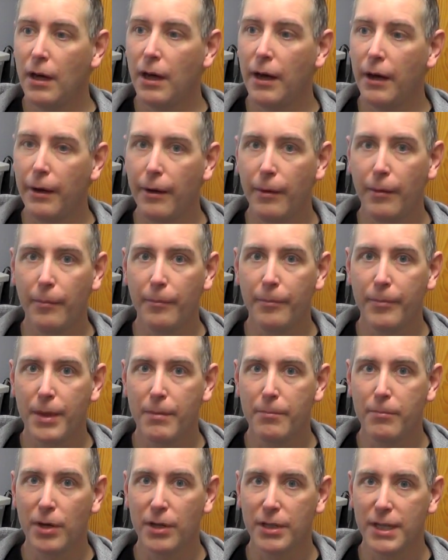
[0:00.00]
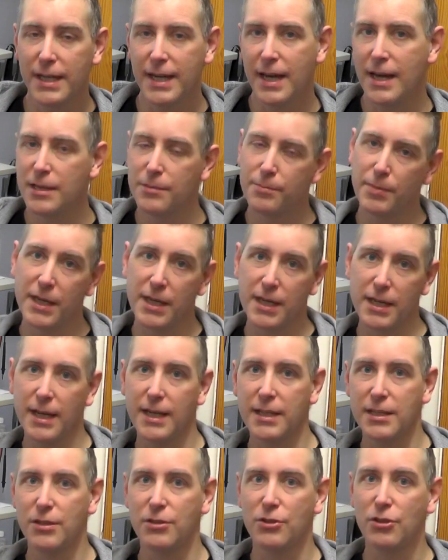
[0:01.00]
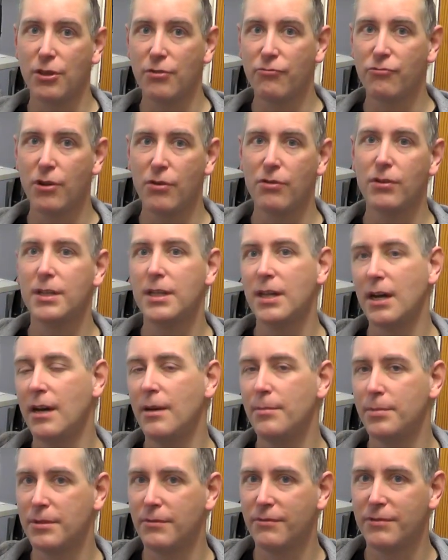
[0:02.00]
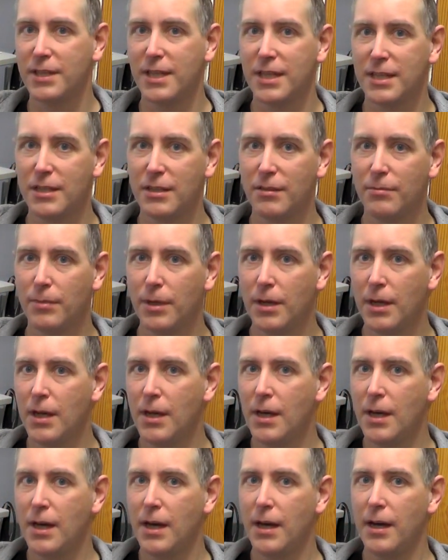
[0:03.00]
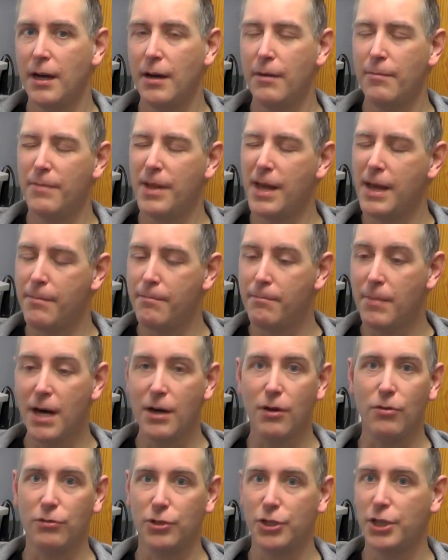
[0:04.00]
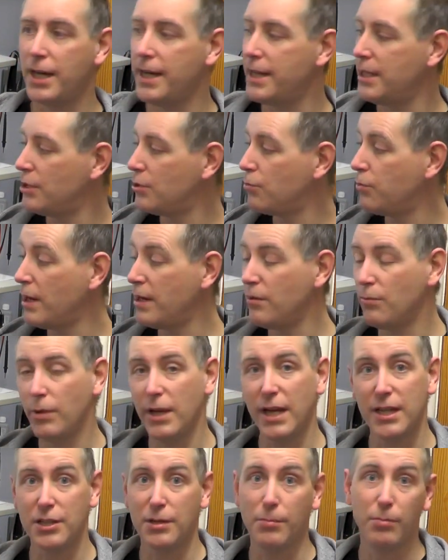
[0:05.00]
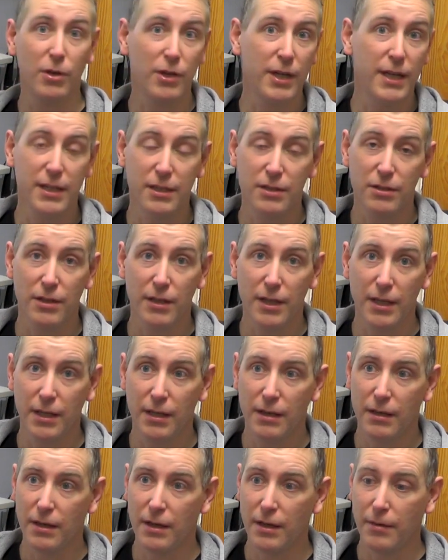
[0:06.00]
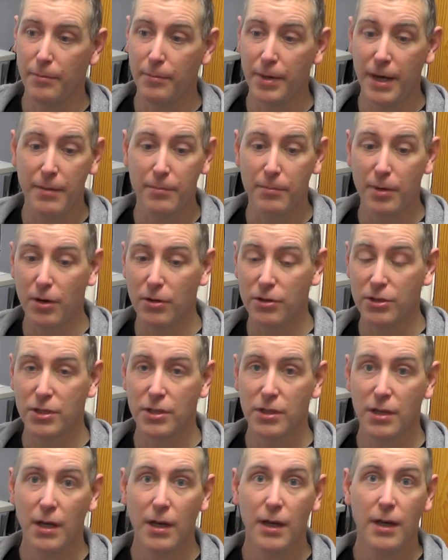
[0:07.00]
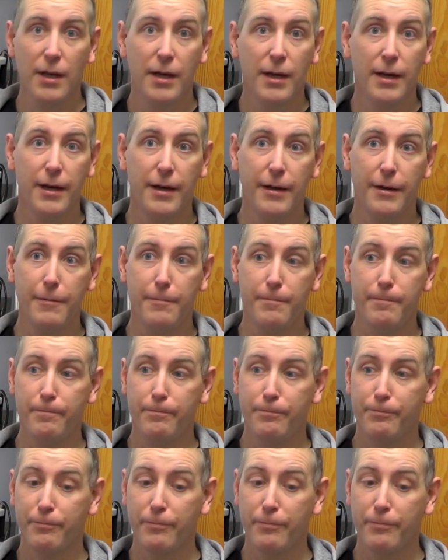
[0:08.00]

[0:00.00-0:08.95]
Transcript: um, but it has been connected to the wrong types of system. Um, it might all change when we actually plug it into the uh, paint box. Um,